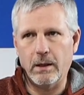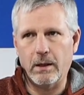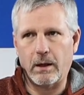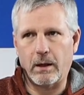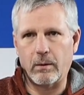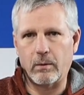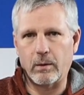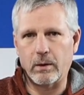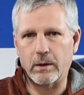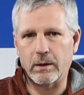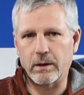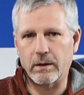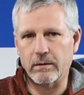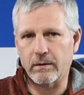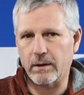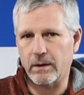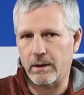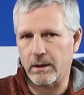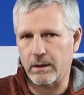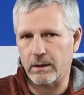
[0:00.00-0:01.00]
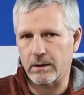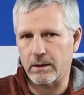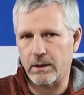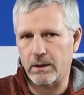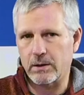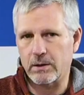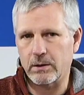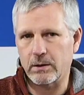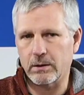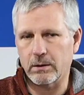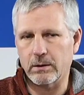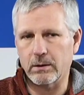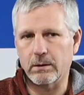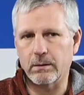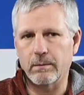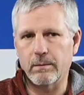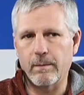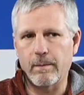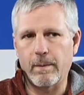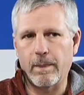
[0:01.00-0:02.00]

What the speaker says: I want everything digital,